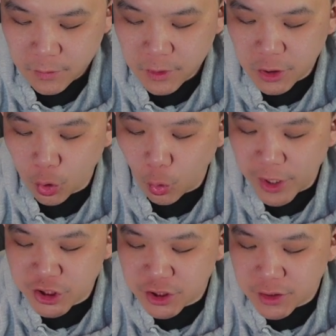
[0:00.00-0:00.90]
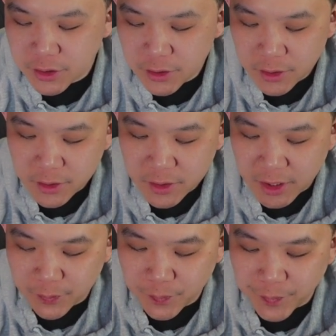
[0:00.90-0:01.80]
you wish
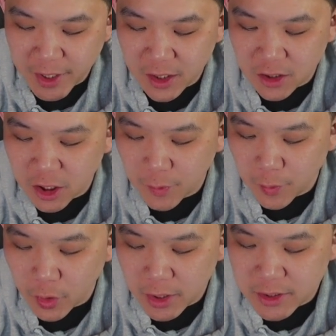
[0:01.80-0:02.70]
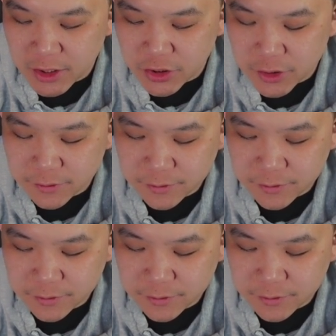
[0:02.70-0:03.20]
they pay a little bit more attention.